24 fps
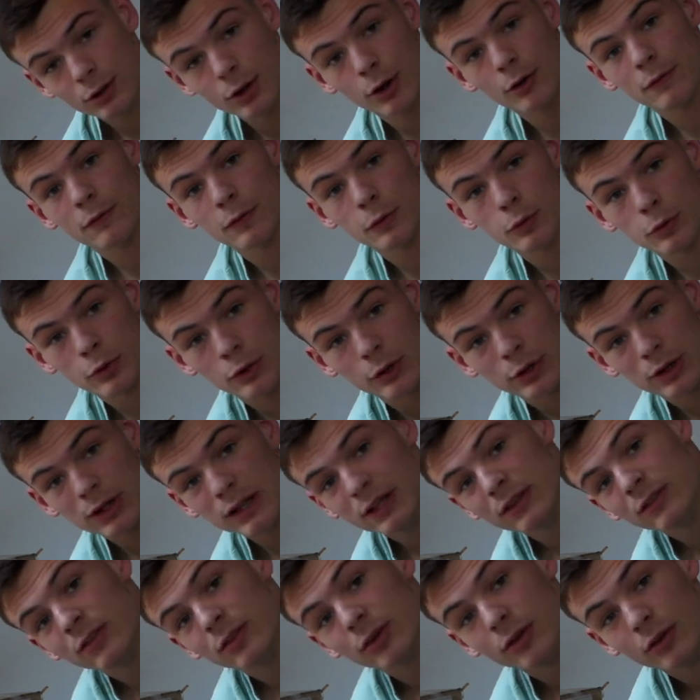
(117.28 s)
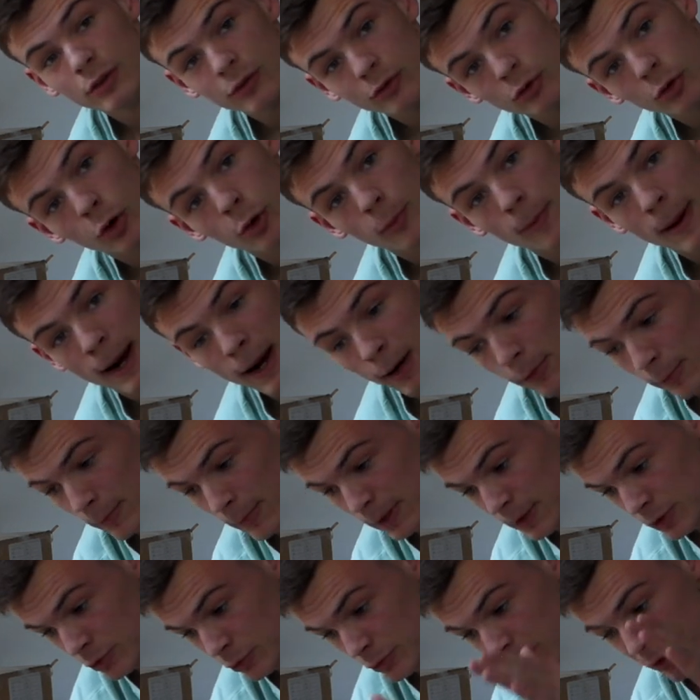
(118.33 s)
go through all the hoodies, sort them out,
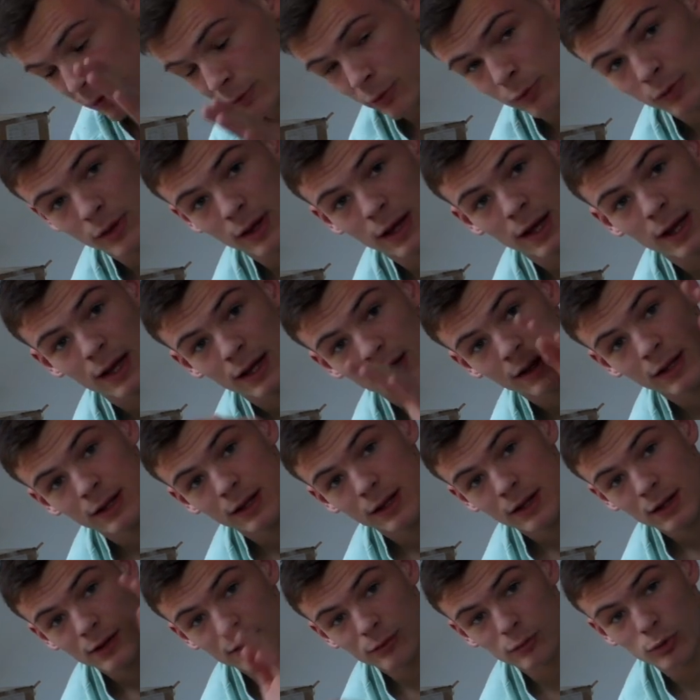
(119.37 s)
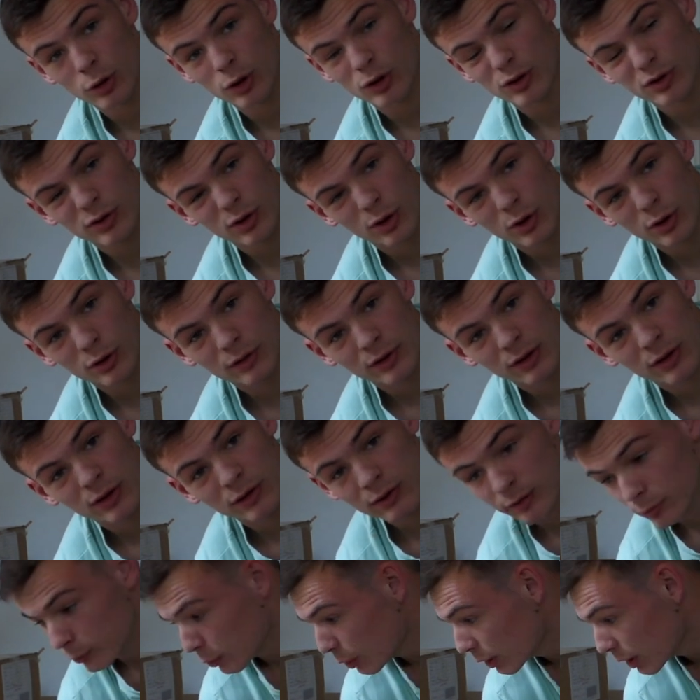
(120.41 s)
make sure they're all there, right
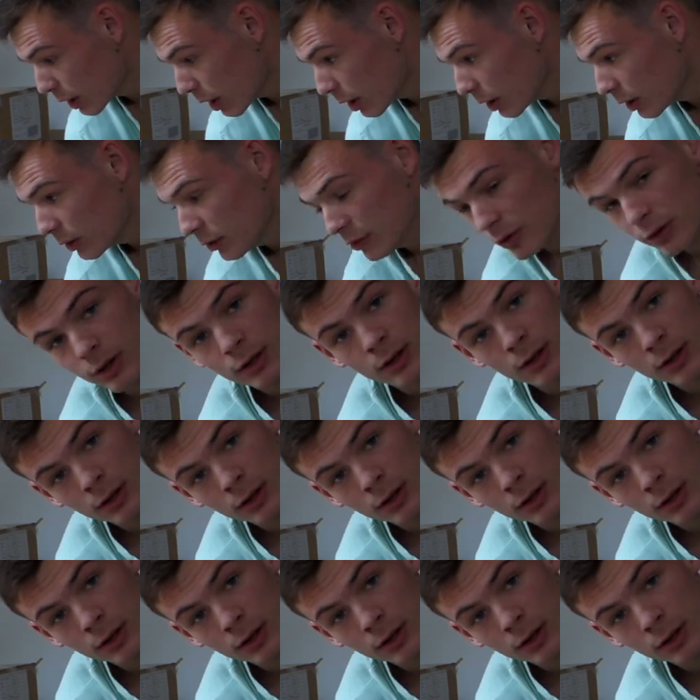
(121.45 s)
sizes, right colours.